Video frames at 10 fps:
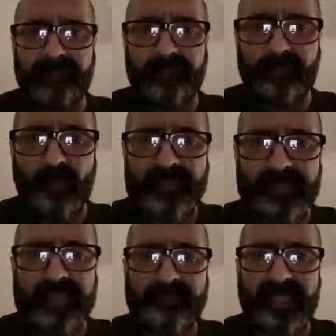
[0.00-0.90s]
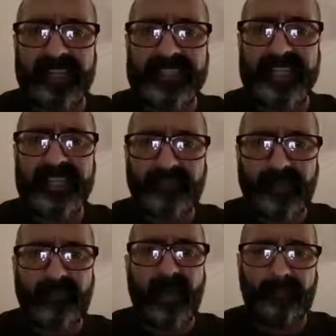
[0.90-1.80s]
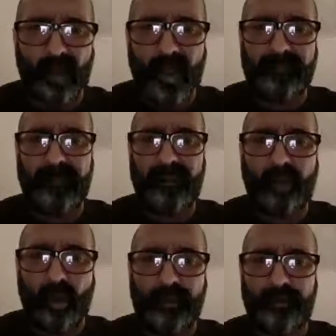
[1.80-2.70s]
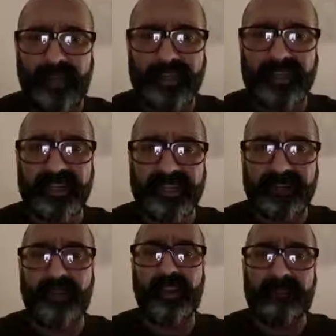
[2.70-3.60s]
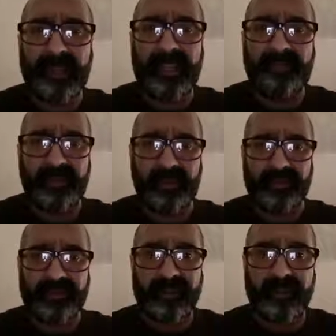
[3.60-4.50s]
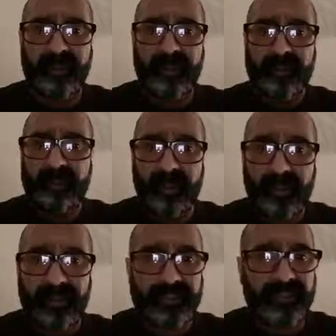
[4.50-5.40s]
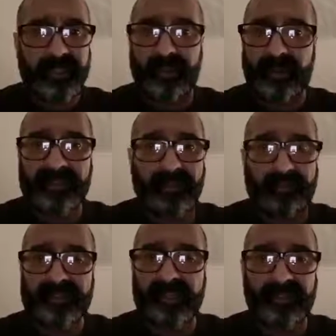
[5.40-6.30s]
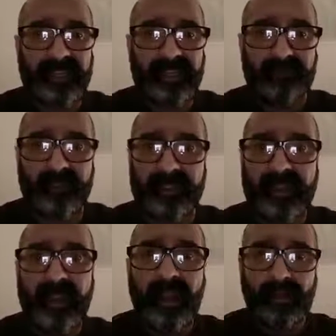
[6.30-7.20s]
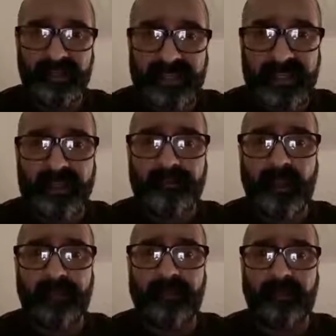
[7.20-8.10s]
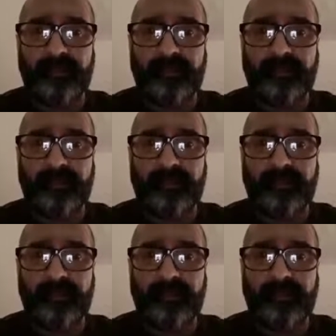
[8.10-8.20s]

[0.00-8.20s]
from West Midlands Police. It's from a private corporation. Can you fucking believe it, guys? But like I said to you guys, I'm absolutely livid. I'll continue to fight for my